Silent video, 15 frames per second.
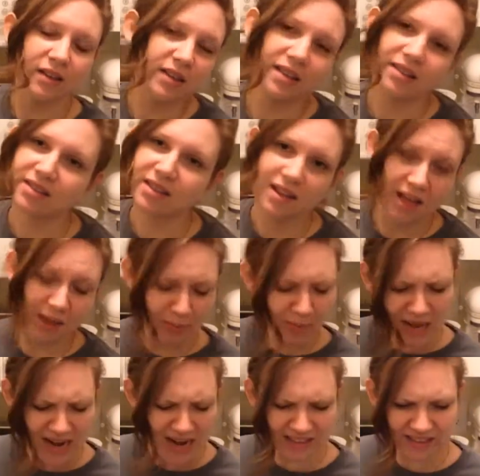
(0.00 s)
That's a lot of
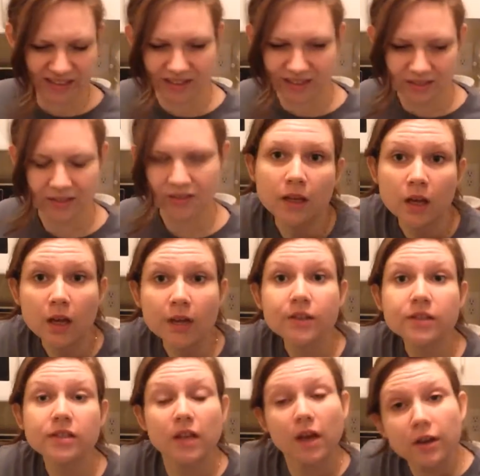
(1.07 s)
minutes. Can I
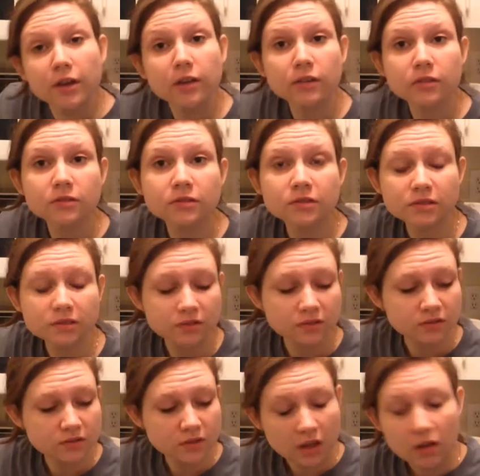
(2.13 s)
just tell you
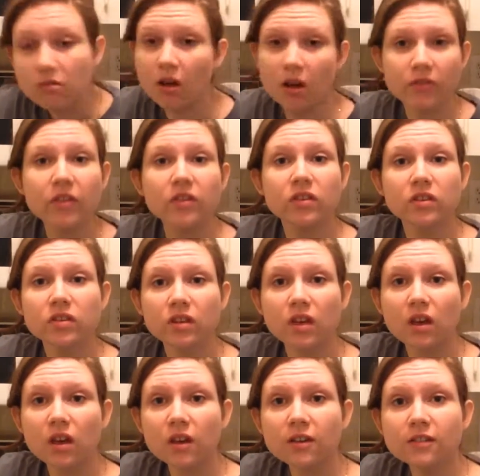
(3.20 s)
how long this is
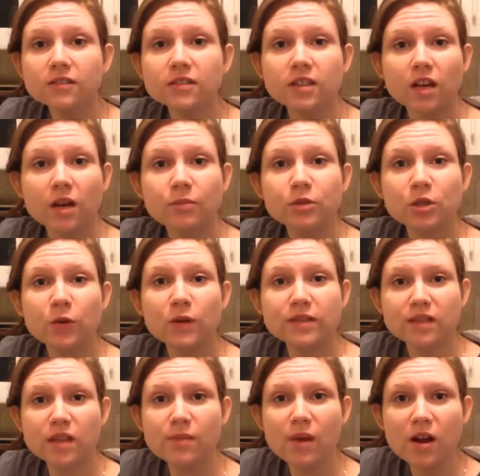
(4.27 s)
taking to come to a
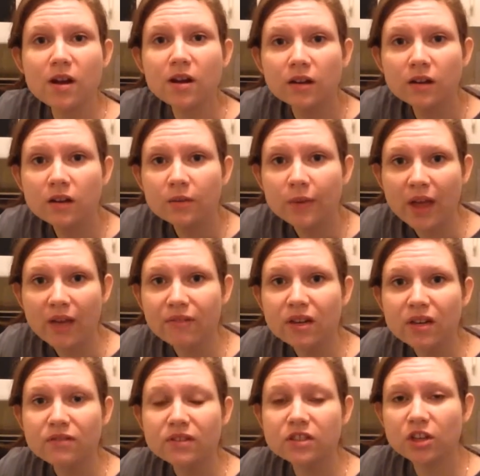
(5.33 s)
simmer? We haven't
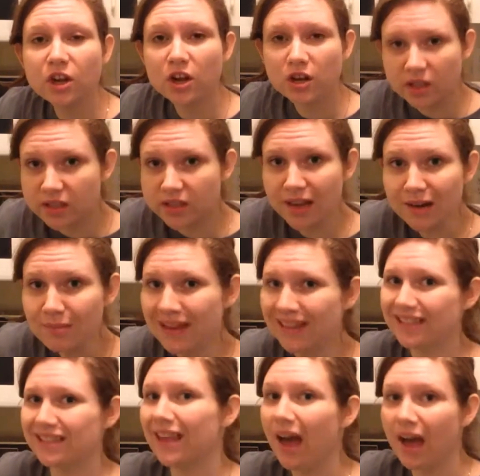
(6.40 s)
even started the 10
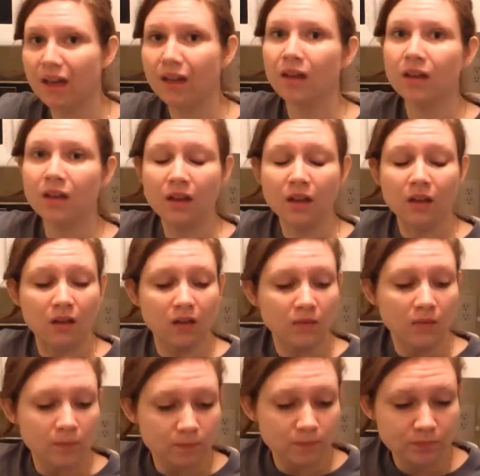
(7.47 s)
minutes yet.
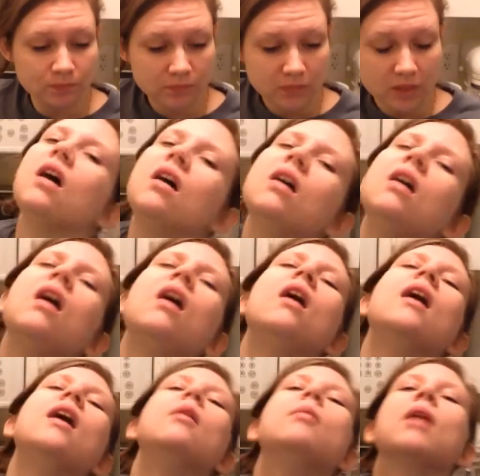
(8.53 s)
I
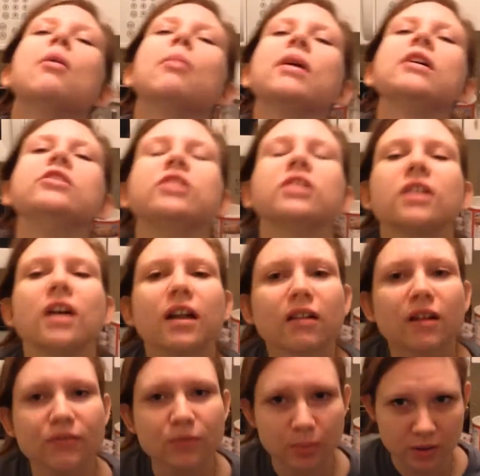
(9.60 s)
don't
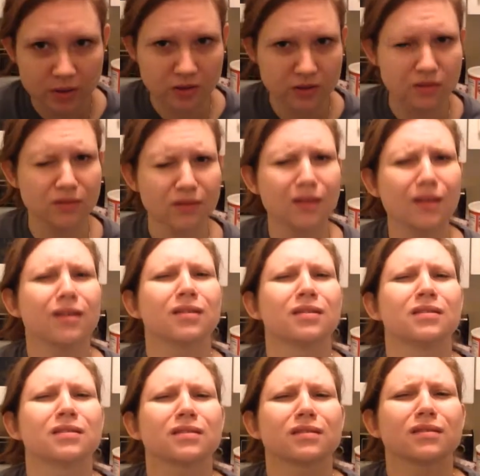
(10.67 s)
have patience for
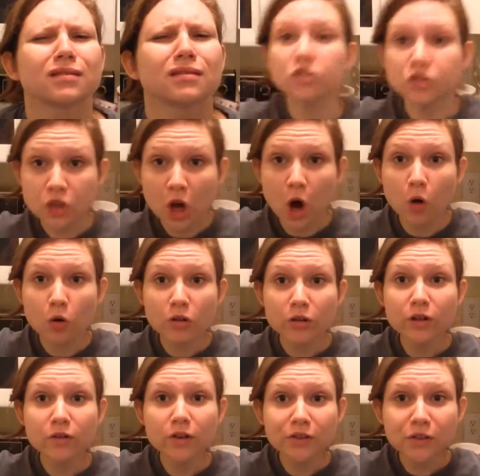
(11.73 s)
this. Totally
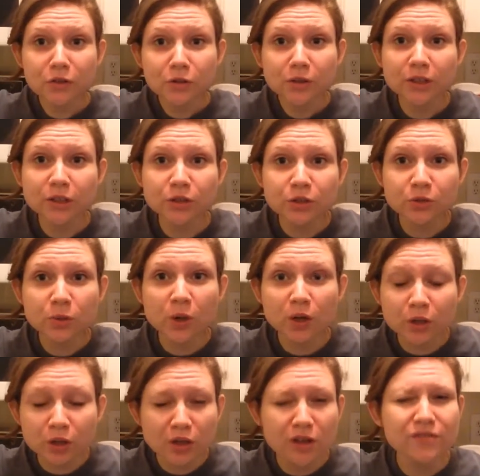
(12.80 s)
read the directions wrong.
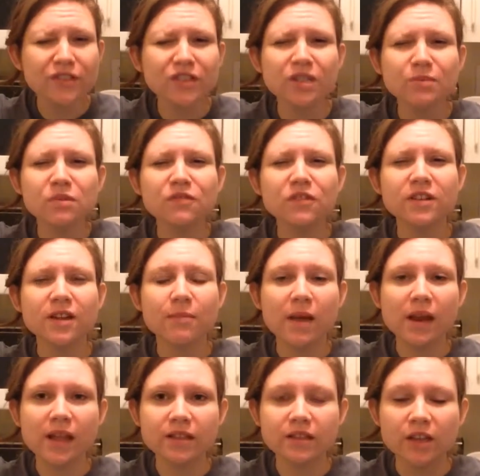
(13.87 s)
You don't have to simmer it for 10
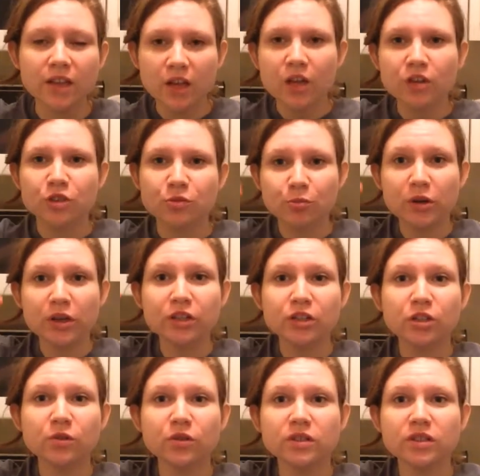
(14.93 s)
minutes. Just bring it
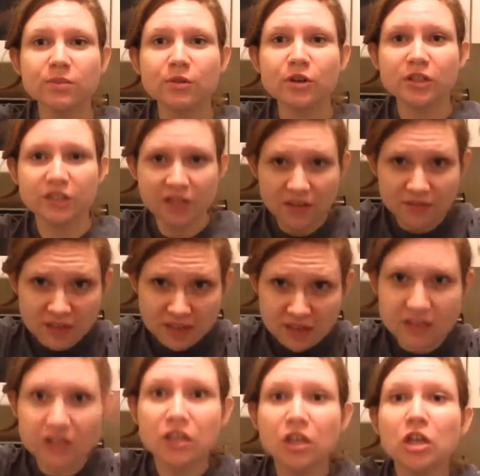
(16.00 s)
to a simmer until
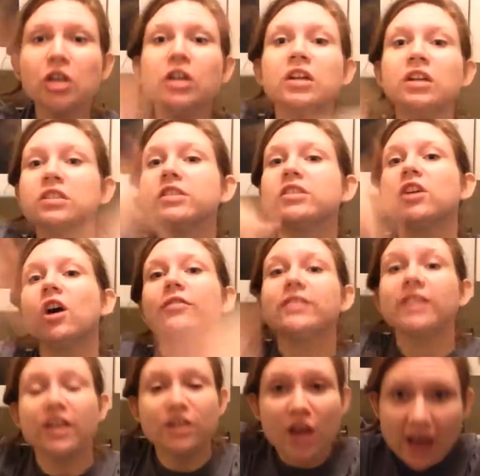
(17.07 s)
everything's dissolved,
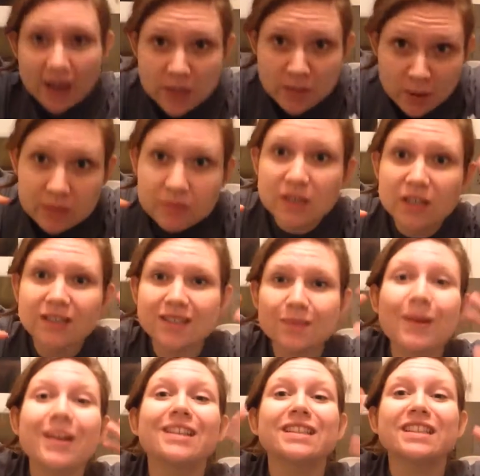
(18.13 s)
and then you add the pumpkin and the
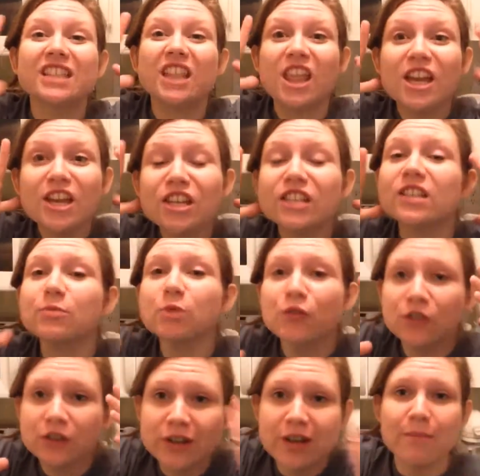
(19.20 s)
spices, and then you simmer it
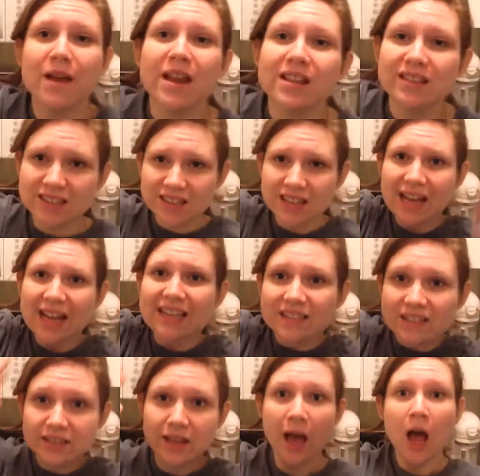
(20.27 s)
for 10 minutes.
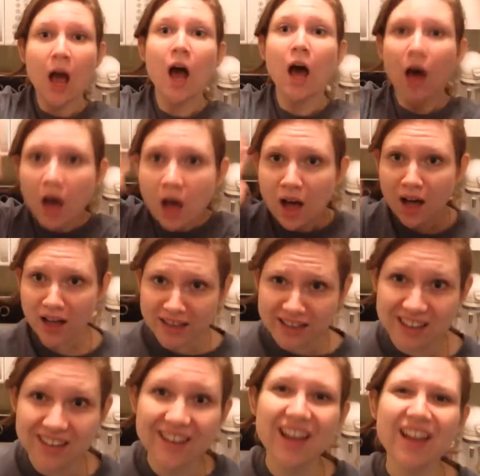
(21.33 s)
Guys, I
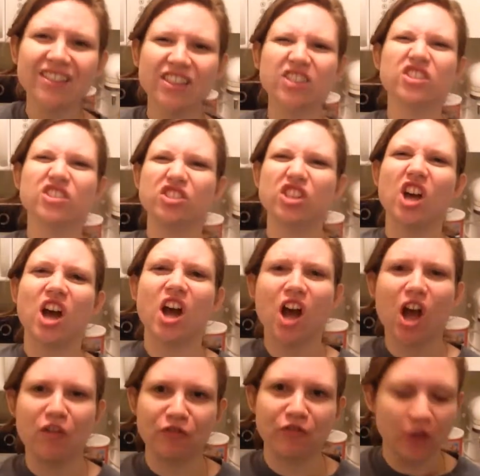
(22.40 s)
can add the
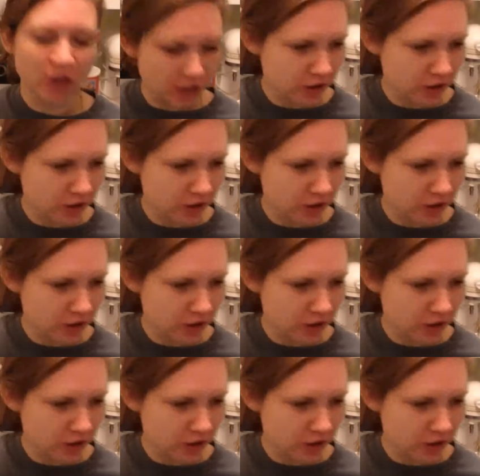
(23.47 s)
stuff.